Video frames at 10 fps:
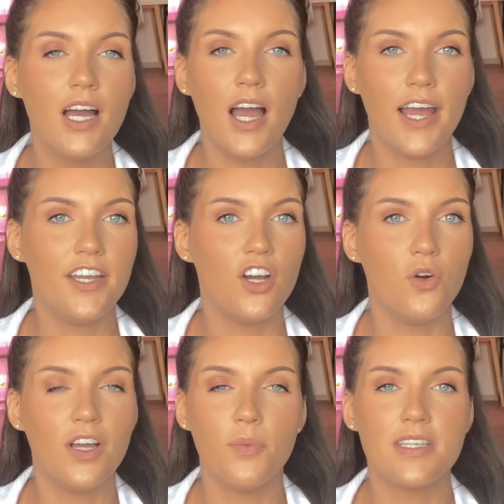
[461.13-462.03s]
I know
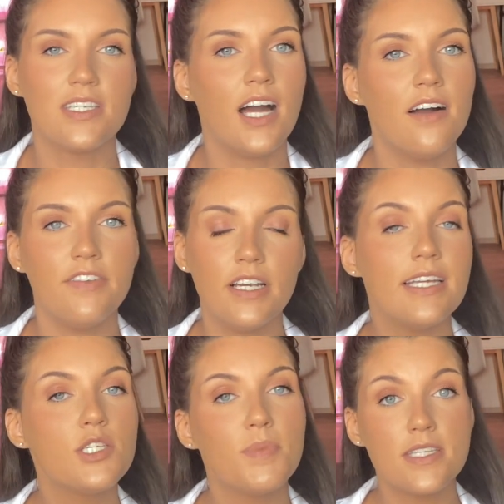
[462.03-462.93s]
it was not very
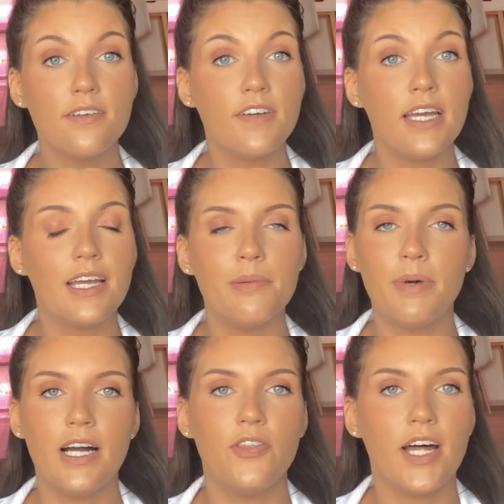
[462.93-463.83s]
specific,
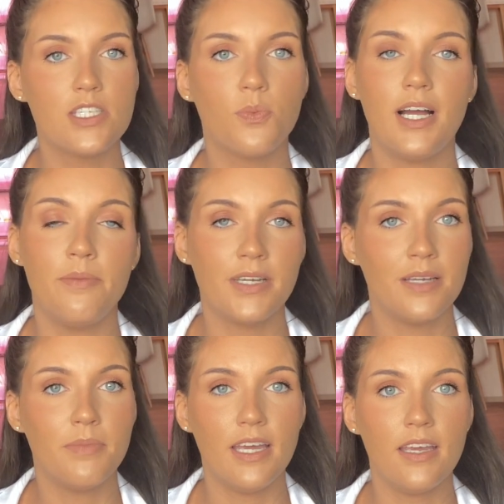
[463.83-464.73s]
but that's why I'm gonna
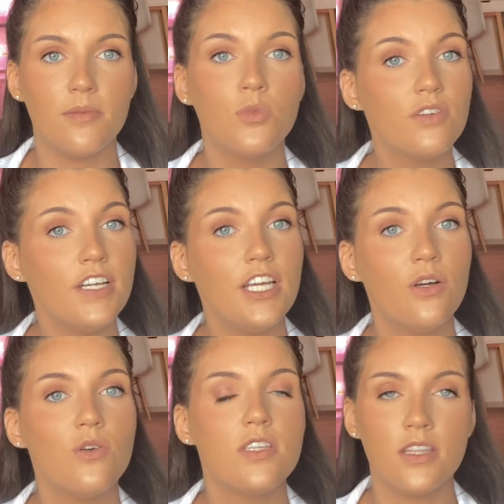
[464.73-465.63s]
make more
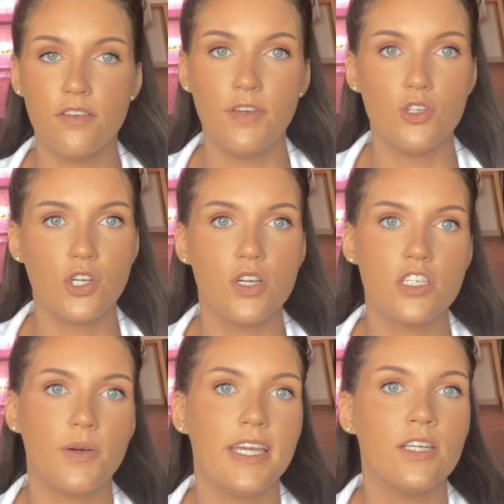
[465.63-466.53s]
videos in the future
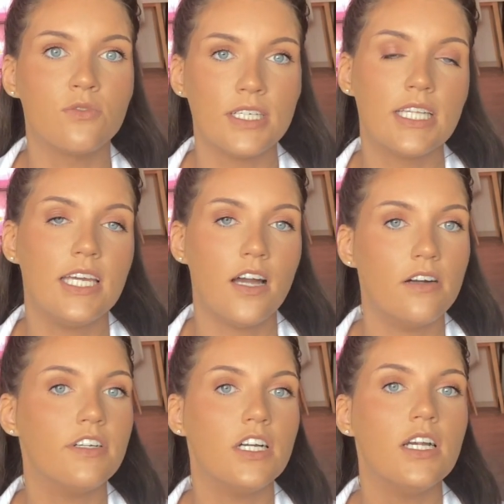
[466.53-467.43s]
so I can really
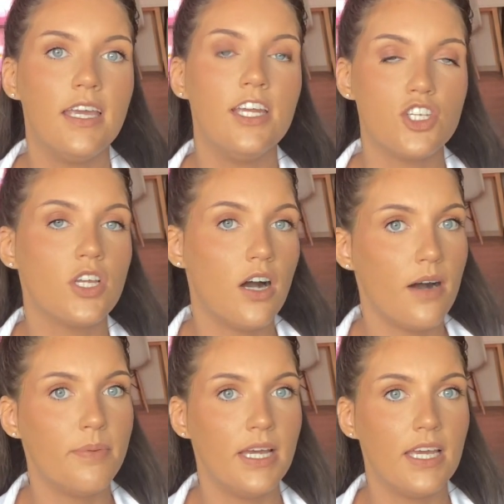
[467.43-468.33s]
cover each
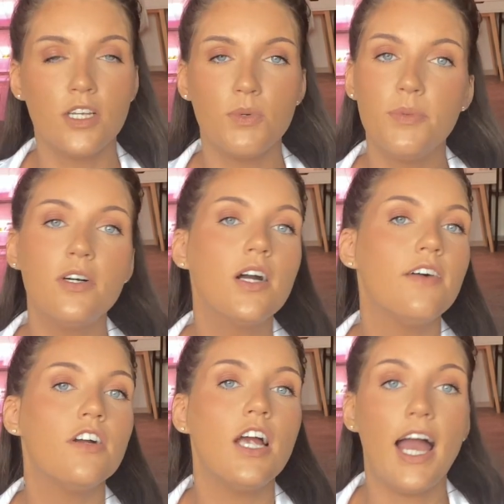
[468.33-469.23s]
topic. We will
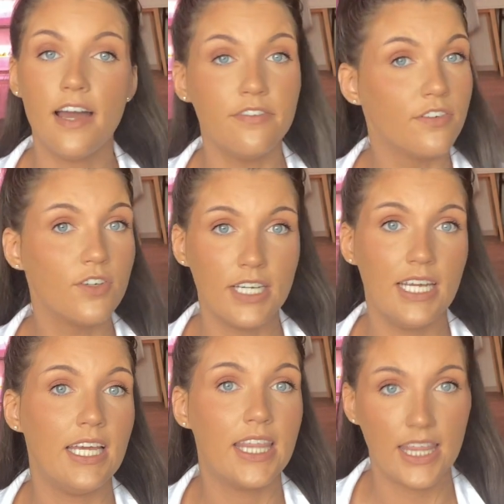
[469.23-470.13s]
cover
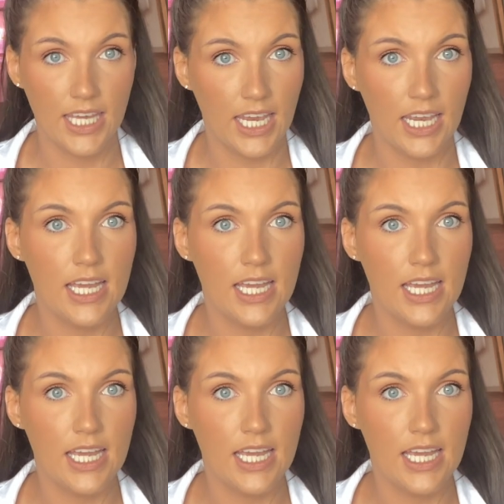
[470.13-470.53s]
everything,